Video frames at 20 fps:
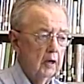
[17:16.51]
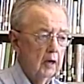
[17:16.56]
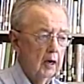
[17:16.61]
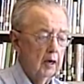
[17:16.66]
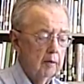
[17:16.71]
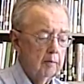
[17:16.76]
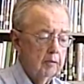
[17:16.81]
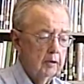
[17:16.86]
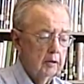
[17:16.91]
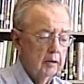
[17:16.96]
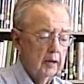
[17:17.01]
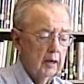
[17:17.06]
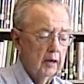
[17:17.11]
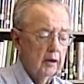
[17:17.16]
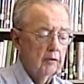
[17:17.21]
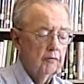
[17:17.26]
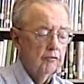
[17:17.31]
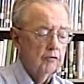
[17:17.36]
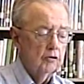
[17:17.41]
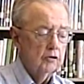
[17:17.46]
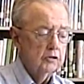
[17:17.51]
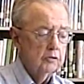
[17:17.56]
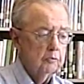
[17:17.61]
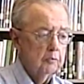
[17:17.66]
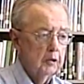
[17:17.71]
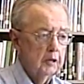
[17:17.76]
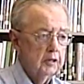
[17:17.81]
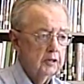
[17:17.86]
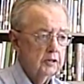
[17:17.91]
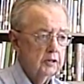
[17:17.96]
Army Air Force
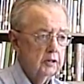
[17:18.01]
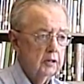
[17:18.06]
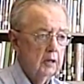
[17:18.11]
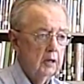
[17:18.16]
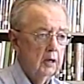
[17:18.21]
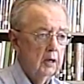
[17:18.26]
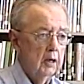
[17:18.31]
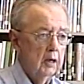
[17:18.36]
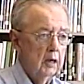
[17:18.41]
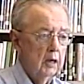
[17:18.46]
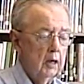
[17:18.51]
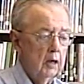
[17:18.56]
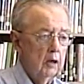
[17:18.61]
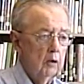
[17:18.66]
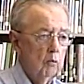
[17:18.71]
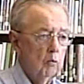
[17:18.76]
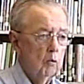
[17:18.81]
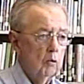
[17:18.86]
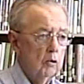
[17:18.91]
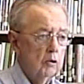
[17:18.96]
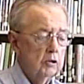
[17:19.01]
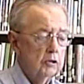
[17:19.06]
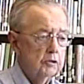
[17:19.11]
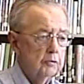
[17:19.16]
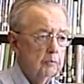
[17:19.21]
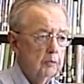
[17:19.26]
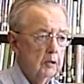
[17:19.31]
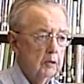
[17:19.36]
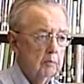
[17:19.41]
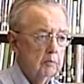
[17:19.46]
Base in
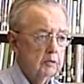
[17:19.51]
Warrensburg,